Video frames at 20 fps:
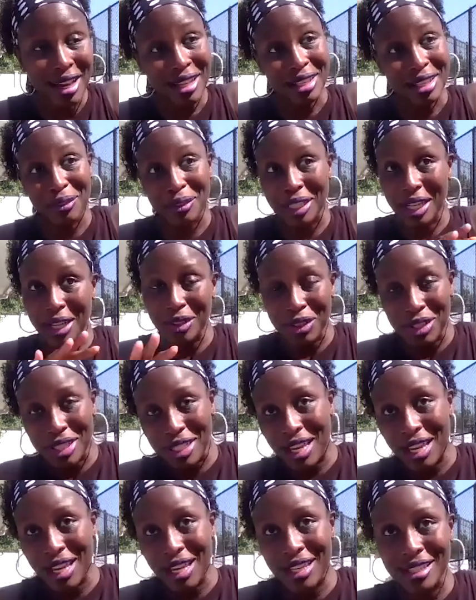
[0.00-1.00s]
yeah. right. 300
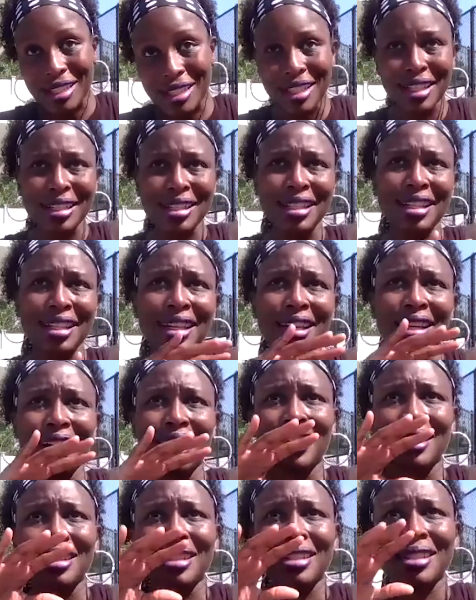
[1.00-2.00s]
days is
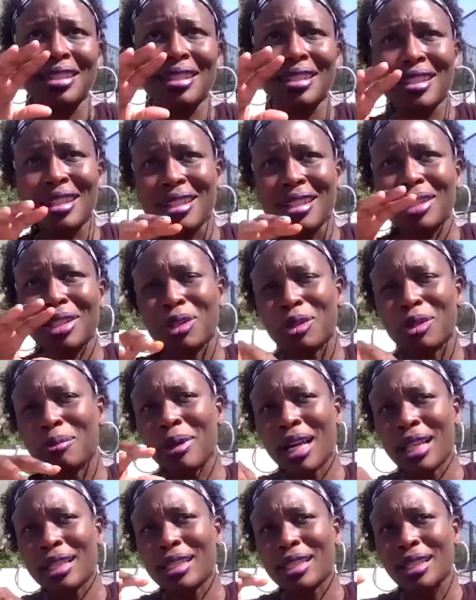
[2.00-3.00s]
six, two
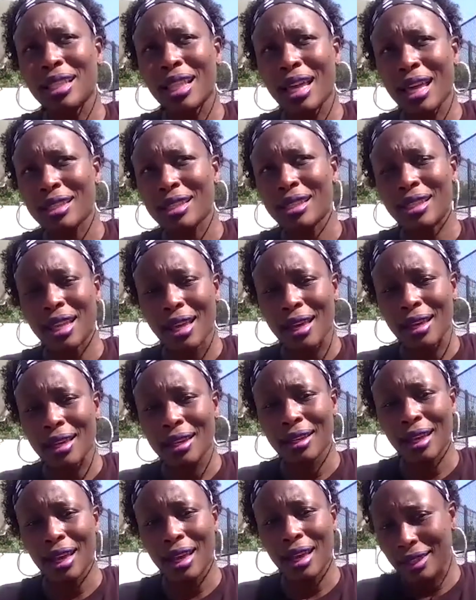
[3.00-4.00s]
months less
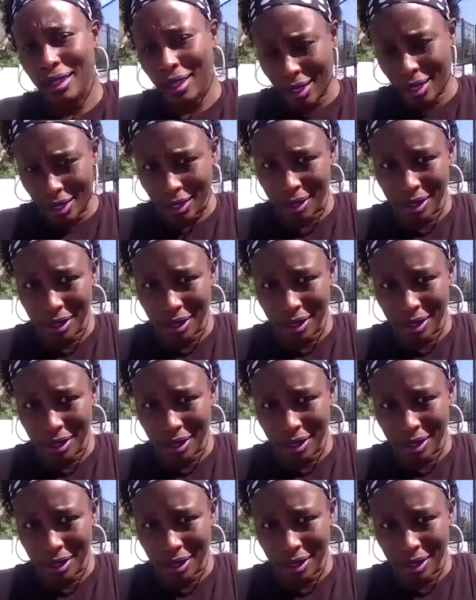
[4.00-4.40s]
than a year.